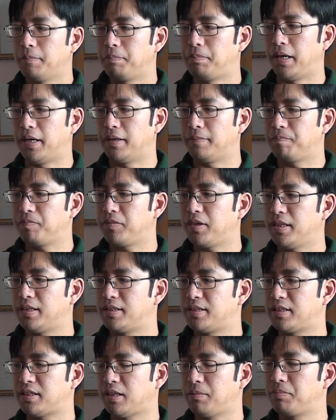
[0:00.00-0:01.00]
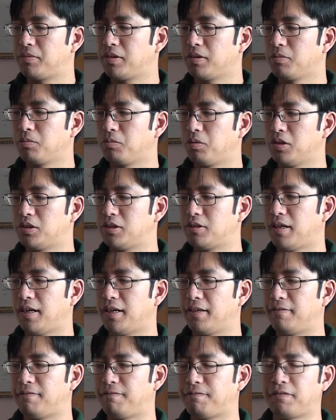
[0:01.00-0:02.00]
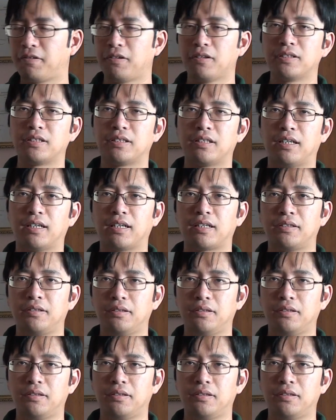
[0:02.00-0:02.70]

but it's something which it feels like